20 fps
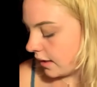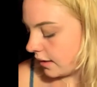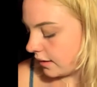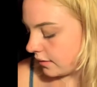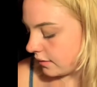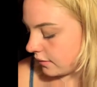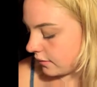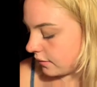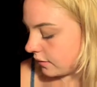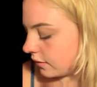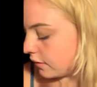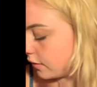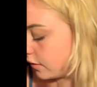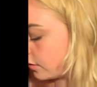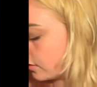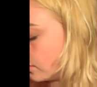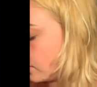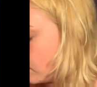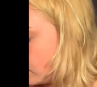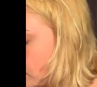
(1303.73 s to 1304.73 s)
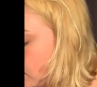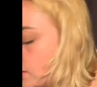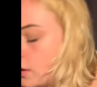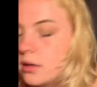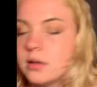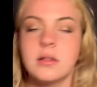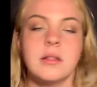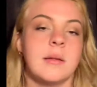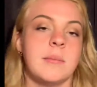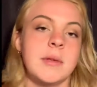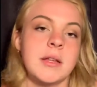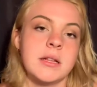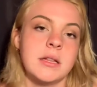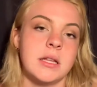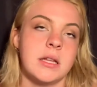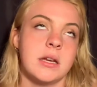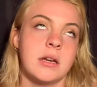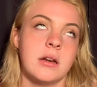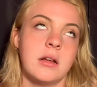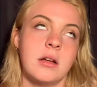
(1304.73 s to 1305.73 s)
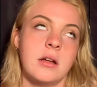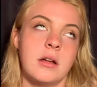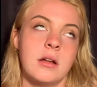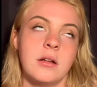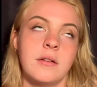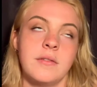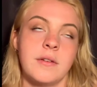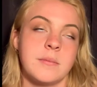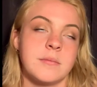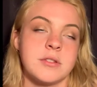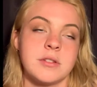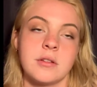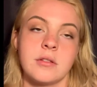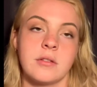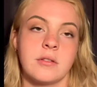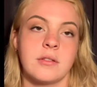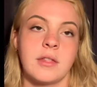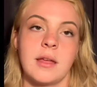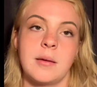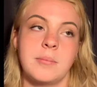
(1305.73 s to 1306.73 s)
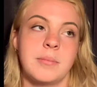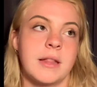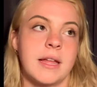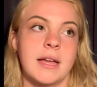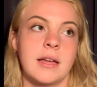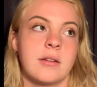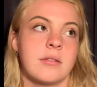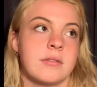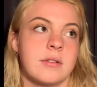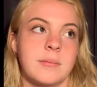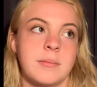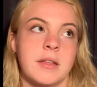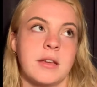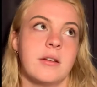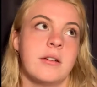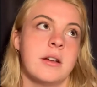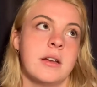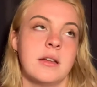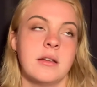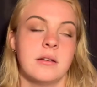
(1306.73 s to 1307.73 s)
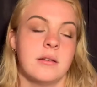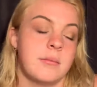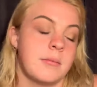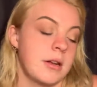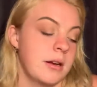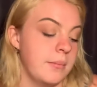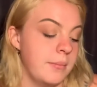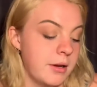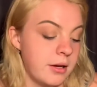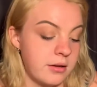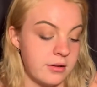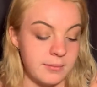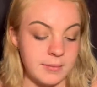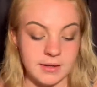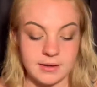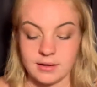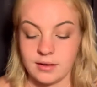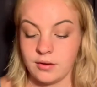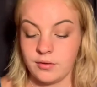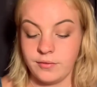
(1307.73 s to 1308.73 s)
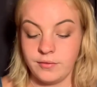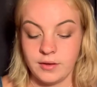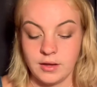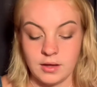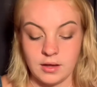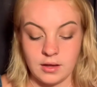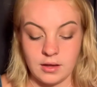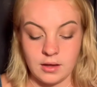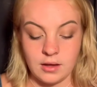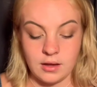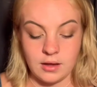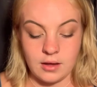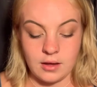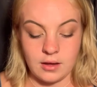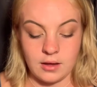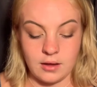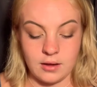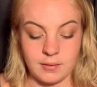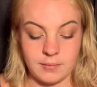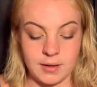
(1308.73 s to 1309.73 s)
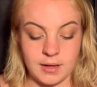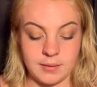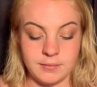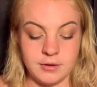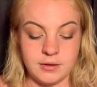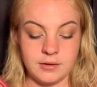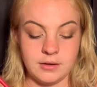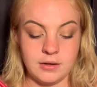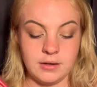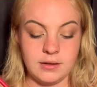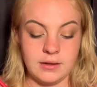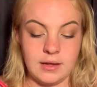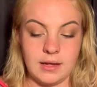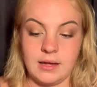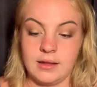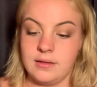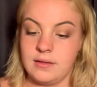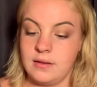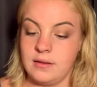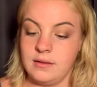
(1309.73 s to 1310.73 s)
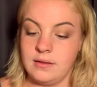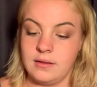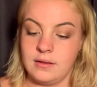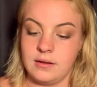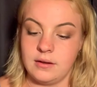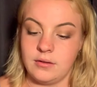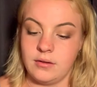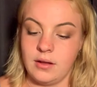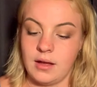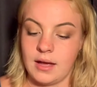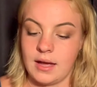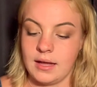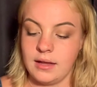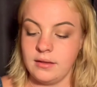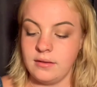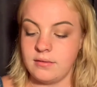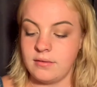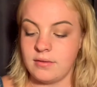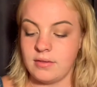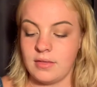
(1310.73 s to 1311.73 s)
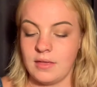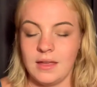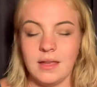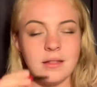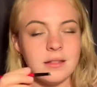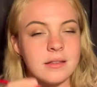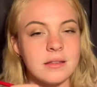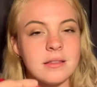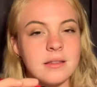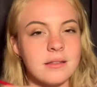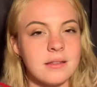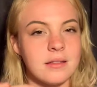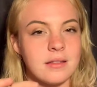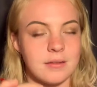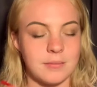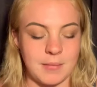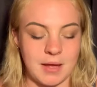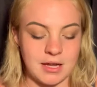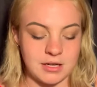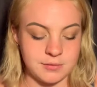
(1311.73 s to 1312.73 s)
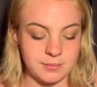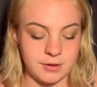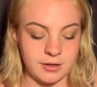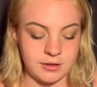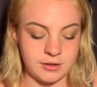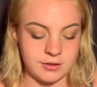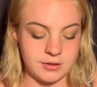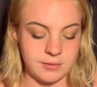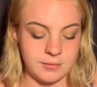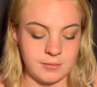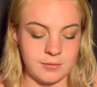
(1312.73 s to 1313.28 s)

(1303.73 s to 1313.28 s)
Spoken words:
take this little, let me clean it off. I'm sure there's like black or something on it. I'm gonna embarrass myself. I'm just gonna take this little, I think this is a Smashbox